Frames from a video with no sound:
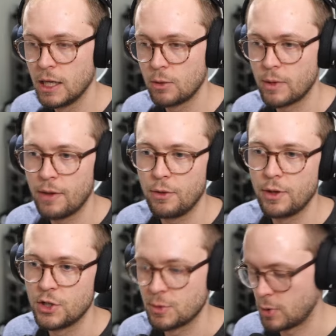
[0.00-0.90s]
rather than
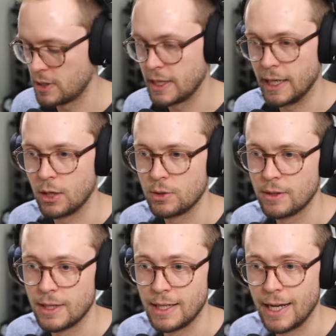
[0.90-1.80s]
just printing out
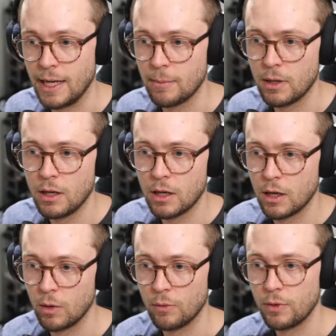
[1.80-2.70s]
the name
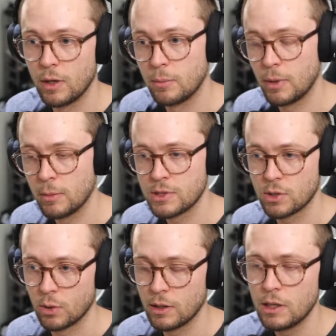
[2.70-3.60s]
of
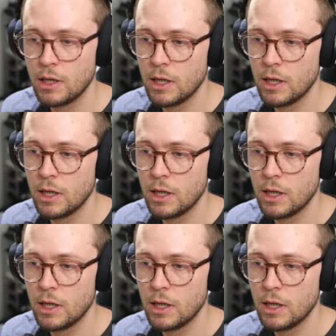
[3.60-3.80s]
Bulbasaur,